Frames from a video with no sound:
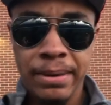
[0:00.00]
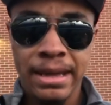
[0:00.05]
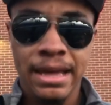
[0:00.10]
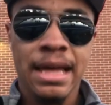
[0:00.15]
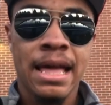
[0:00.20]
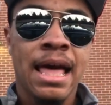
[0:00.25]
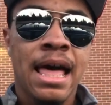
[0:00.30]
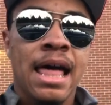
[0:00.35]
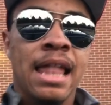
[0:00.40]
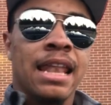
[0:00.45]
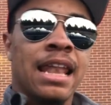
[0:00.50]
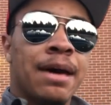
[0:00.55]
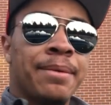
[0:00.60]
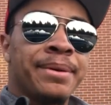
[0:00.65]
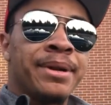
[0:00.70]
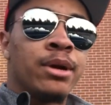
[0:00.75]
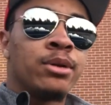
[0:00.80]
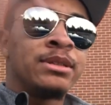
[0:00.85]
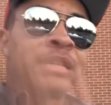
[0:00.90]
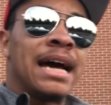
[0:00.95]
be, let
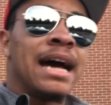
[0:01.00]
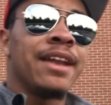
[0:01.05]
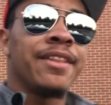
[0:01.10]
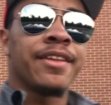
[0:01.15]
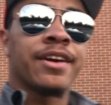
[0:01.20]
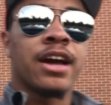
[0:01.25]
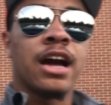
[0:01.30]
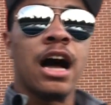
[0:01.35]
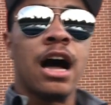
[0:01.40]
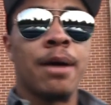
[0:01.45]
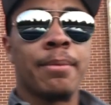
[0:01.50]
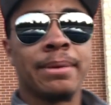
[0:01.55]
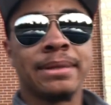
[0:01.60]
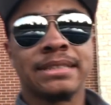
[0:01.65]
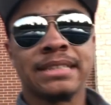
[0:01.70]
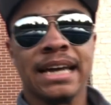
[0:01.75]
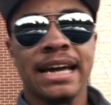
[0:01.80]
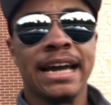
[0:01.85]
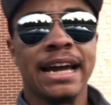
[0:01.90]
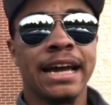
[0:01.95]
me know down in the
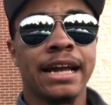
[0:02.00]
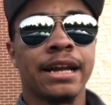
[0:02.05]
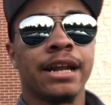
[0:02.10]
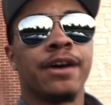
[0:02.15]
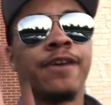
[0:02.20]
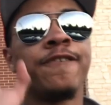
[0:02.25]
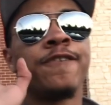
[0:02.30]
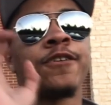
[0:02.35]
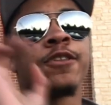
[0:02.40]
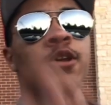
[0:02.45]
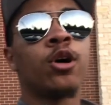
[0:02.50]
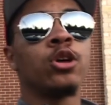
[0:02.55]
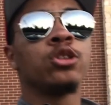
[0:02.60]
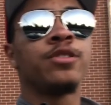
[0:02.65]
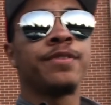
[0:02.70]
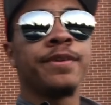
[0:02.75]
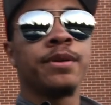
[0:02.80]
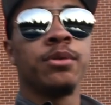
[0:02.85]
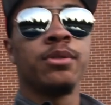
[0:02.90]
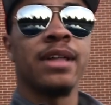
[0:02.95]
comments. And for
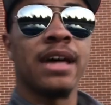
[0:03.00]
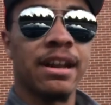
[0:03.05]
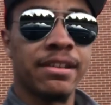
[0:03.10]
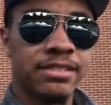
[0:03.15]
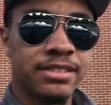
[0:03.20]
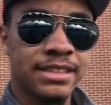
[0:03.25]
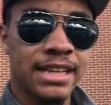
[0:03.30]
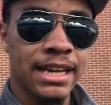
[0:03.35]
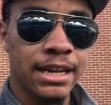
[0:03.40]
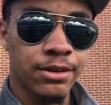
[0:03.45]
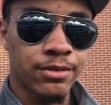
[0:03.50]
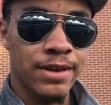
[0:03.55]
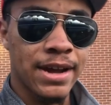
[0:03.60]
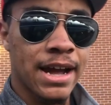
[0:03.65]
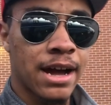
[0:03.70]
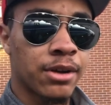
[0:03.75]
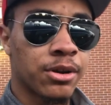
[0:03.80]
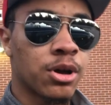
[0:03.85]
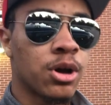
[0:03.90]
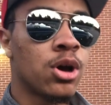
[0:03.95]
those of you that have stayed
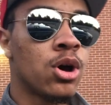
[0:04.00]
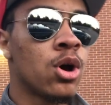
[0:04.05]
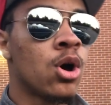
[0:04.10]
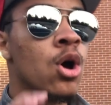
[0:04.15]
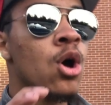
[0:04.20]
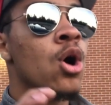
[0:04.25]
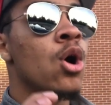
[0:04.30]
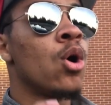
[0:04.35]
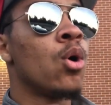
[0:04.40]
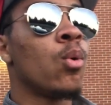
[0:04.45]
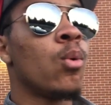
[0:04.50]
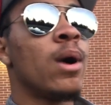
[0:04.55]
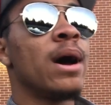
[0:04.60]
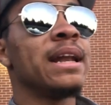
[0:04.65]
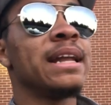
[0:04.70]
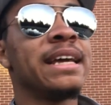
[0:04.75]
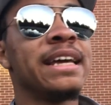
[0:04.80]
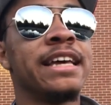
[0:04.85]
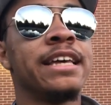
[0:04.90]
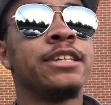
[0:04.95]
around,
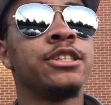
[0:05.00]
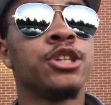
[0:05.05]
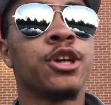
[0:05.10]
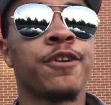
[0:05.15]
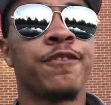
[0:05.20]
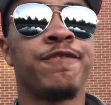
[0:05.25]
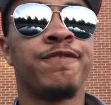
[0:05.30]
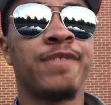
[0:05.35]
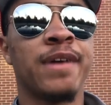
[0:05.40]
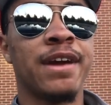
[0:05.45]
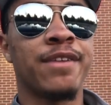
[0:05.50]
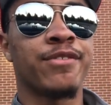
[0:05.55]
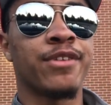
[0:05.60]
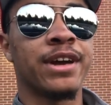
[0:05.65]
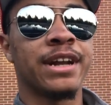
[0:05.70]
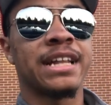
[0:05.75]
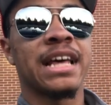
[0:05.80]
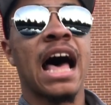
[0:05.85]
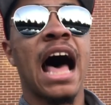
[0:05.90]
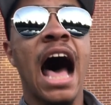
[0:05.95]
what is your
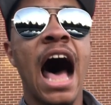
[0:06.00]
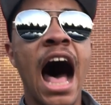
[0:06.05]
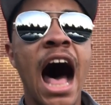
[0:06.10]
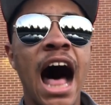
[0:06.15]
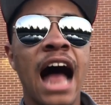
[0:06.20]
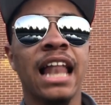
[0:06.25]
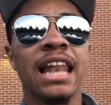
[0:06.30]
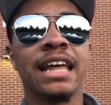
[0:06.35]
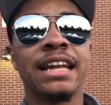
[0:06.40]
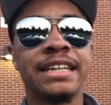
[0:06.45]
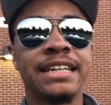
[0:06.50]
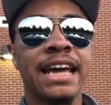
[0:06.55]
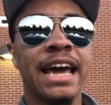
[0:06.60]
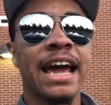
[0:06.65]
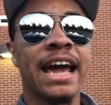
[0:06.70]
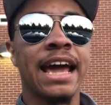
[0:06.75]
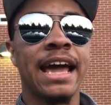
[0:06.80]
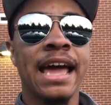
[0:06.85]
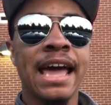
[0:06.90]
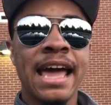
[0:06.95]
favorite
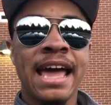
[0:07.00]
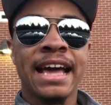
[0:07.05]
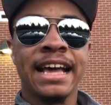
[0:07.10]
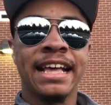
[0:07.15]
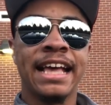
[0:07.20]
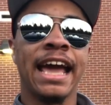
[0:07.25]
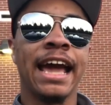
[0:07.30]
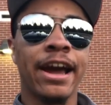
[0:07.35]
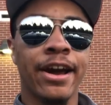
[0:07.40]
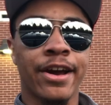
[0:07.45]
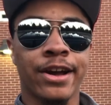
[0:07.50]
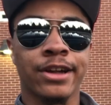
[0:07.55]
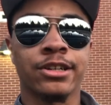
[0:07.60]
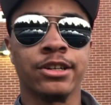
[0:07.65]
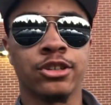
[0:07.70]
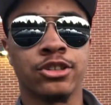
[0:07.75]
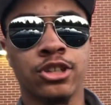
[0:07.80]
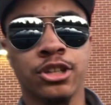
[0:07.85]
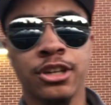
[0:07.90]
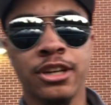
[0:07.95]
holiday
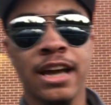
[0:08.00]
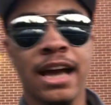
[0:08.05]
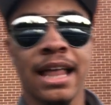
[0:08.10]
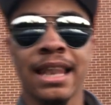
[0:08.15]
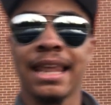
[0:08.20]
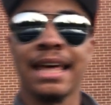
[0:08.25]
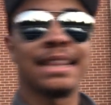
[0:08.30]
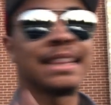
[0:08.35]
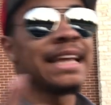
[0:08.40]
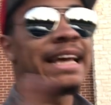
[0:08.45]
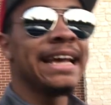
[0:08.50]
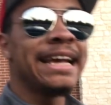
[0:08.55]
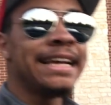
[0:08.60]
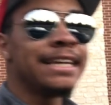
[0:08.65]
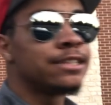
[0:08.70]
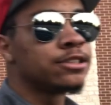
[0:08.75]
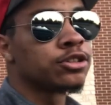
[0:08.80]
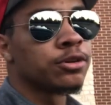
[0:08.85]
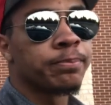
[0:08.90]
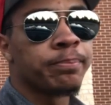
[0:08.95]
character? So you got like the
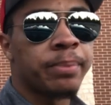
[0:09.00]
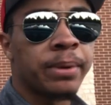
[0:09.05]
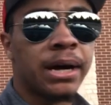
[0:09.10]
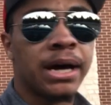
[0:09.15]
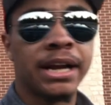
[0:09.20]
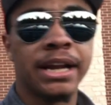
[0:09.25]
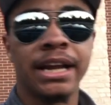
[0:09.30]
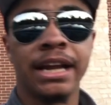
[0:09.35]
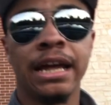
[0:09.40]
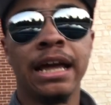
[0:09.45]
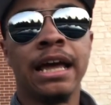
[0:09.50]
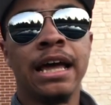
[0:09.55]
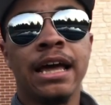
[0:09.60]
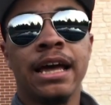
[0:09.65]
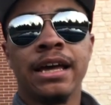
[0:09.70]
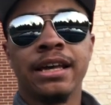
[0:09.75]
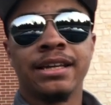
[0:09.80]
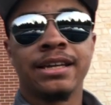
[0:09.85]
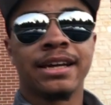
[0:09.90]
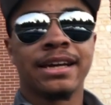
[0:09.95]
Easter Bunny,
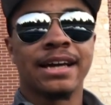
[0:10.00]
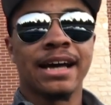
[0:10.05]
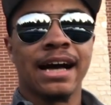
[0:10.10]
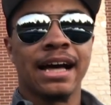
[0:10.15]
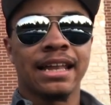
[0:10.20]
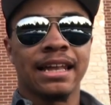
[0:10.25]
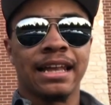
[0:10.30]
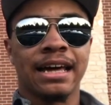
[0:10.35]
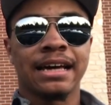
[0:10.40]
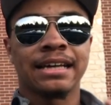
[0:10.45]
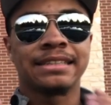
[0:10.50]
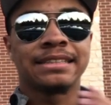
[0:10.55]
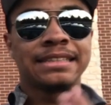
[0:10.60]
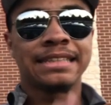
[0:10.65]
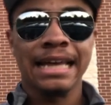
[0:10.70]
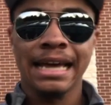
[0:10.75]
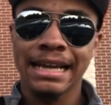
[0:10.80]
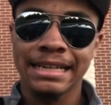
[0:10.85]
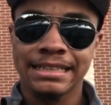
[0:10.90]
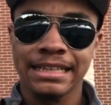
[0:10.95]
you got like
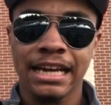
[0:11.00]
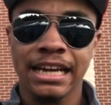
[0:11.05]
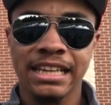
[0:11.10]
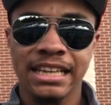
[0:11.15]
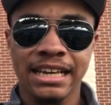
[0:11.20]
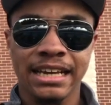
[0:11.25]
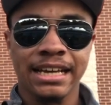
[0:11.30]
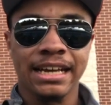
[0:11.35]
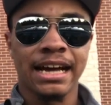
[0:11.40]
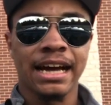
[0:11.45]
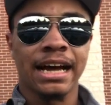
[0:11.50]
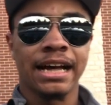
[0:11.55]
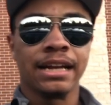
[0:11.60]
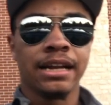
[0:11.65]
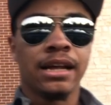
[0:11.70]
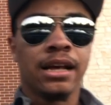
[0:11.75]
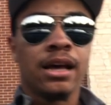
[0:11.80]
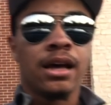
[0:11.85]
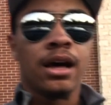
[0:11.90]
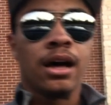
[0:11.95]
Santa, you got